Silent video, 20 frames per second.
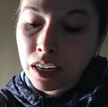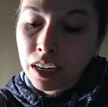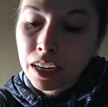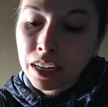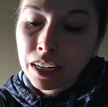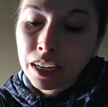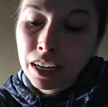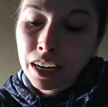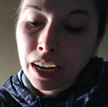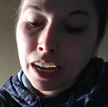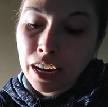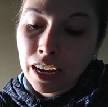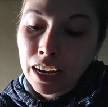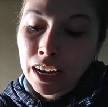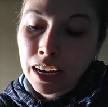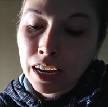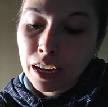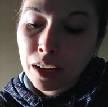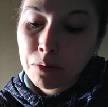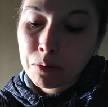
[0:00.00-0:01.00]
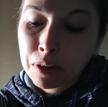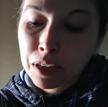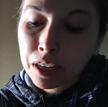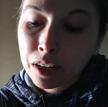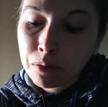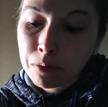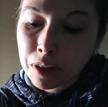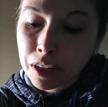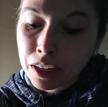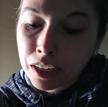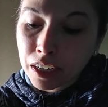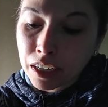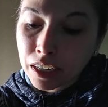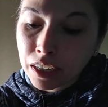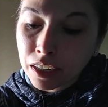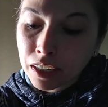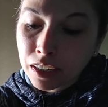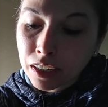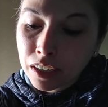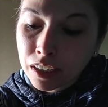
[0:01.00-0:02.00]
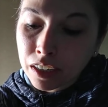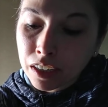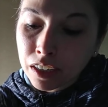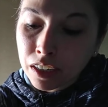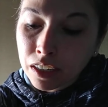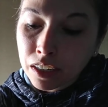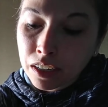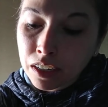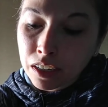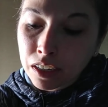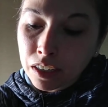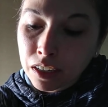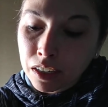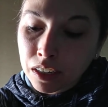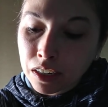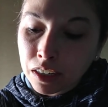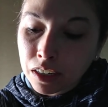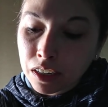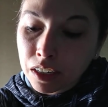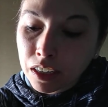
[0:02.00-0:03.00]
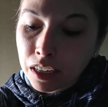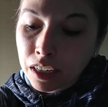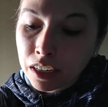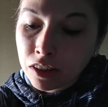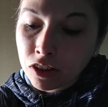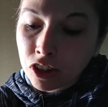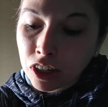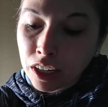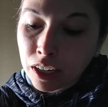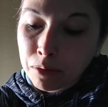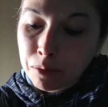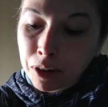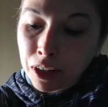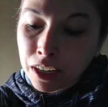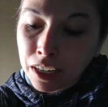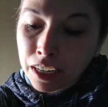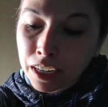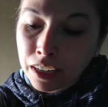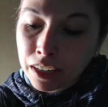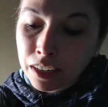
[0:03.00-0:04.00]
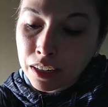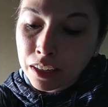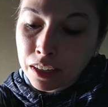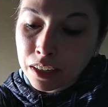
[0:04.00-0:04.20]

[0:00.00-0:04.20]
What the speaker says: And it had peanut butter and jam on it.